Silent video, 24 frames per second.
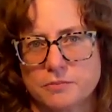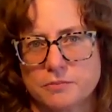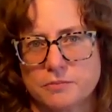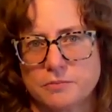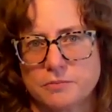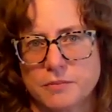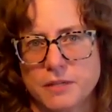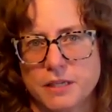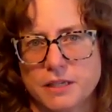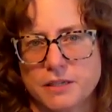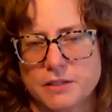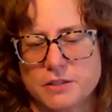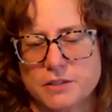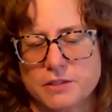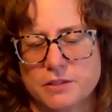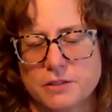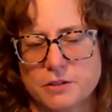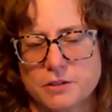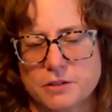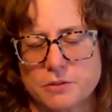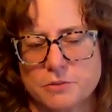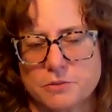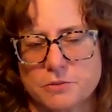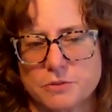makes
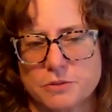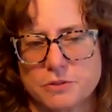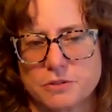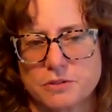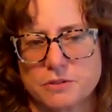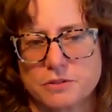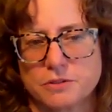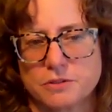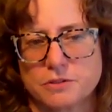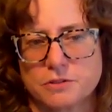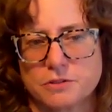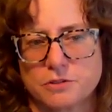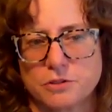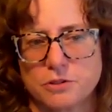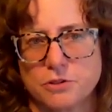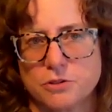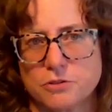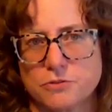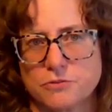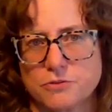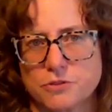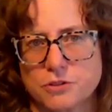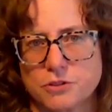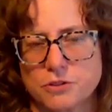those
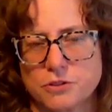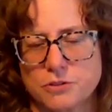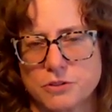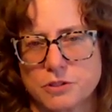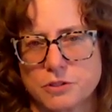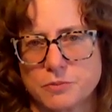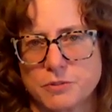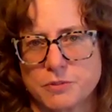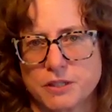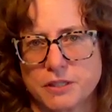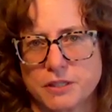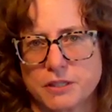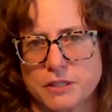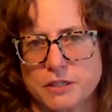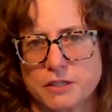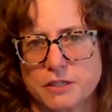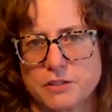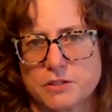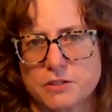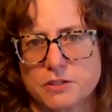served ultimately.